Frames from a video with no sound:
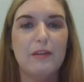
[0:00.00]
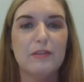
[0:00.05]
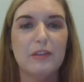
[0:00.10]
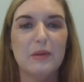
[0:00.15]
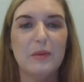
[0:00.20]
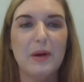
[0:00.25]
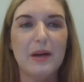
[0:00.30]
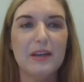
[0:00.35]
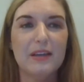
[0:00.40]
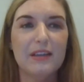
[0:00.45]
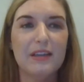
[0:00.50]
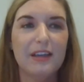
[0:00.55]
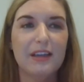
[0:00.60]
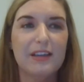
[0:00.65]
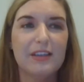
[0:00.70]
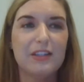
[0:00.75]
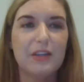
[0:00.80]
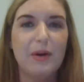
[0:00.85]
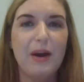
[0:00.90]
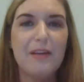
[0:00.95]
everyone.
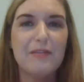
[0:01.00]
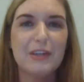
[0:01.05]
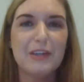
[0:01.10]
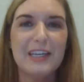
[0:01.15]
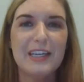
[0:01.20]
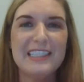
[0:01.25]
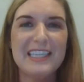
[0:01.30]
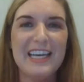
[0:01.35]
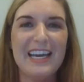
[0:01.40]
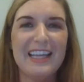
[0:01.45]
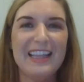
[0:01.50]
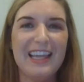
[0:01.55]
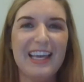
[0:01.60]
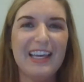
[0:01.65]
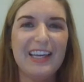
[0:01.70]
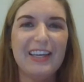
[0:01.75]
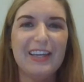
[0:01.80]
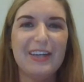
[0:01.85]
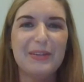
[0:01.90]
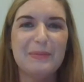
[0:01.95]
So have a great day.
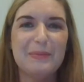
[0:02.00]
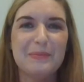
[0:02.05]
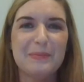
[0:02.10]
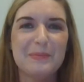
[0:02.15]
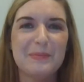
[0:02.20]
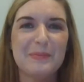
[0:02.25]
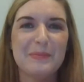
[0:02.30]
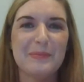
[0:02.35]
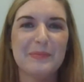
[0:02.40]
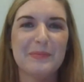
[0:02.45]
Thank you.